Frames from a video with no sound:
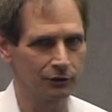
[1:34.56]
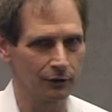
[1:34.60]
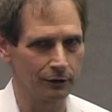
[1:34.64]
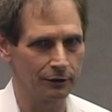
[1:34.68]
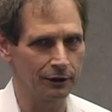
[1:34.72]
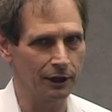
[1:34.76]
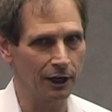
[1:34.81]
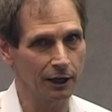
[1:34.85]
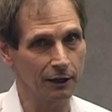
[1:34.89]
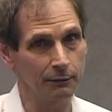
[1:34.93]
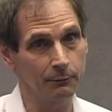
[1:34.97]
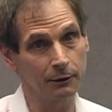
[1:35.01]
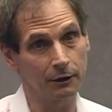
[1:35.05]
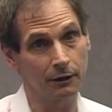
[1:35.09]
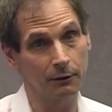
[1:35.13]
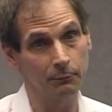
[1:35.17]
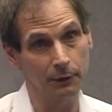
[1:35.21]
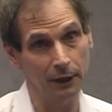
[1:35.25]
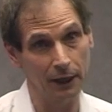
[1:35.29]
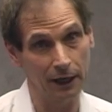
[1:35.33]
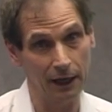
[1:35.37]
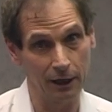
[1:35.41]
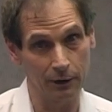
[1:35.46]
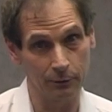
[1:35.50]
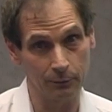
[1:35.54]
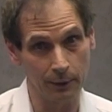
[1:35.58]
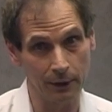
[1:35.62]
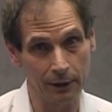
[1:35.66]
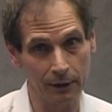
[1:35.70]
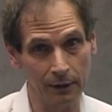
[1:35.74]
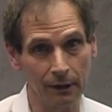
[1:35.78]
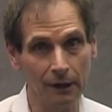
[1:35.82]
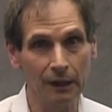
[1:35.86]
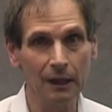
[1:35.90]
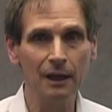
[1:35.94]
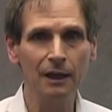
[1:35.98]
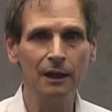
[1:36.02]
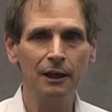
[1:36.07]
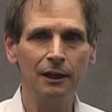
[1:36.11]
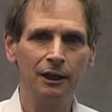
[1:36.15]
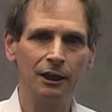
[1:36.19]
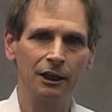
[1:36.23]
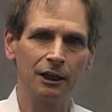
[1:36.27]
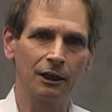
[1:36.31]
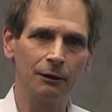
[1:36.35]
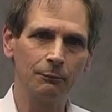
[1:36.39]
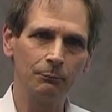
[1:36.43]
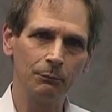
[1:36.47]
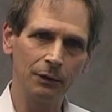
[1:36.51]
and the document can be handwritten, it
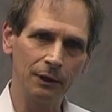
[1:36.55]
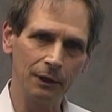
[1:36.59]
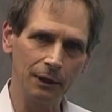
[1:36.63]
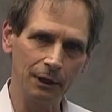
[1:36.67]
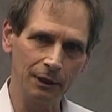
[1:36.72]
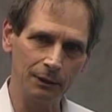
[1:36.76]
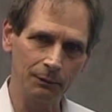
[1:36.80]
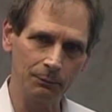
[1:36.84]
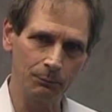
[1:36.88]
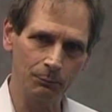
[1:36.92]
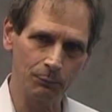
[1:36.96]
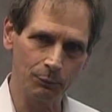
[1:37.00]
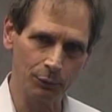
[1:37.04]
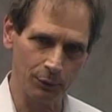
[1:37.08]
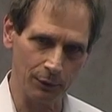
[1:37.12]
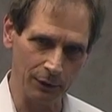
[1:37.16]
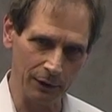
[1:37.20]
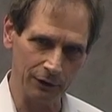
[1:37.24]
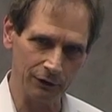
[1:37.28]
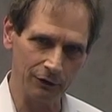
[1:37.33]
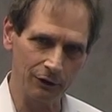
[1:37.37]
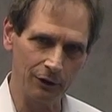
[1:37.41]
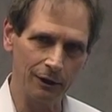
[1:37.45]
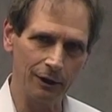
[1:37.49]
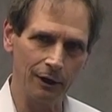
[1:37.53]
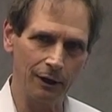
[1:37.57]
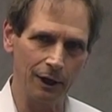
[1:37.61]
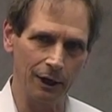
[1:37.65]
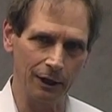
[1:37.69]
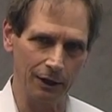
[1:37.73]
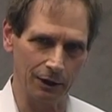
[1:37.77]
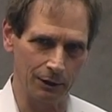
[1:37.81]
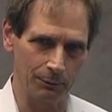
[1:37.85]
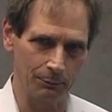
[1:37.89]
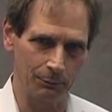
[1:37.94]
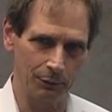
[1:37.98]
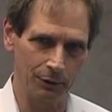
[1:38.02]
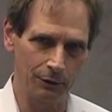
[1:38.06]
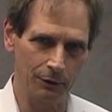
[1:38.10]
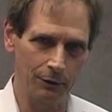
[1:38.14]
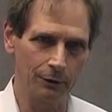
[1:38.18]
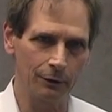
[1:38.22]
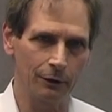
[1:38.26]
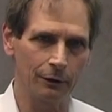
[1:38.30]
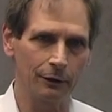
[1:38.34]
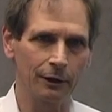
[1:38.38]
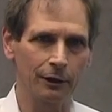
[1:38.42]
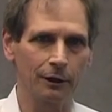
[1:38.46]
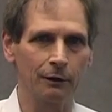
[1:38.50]
can be printed on a
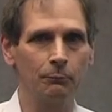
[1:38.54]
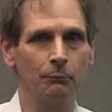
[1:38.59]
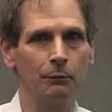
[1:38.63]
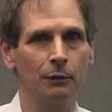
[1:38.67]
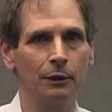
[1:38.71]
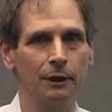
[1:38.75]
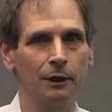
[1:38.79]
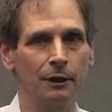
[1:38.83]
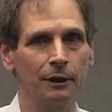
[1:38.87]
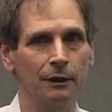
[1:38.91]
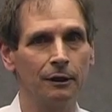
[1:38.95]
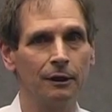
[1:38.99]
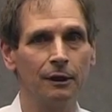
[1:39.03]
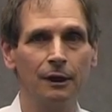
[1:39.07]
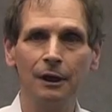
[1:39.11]
computer, it can be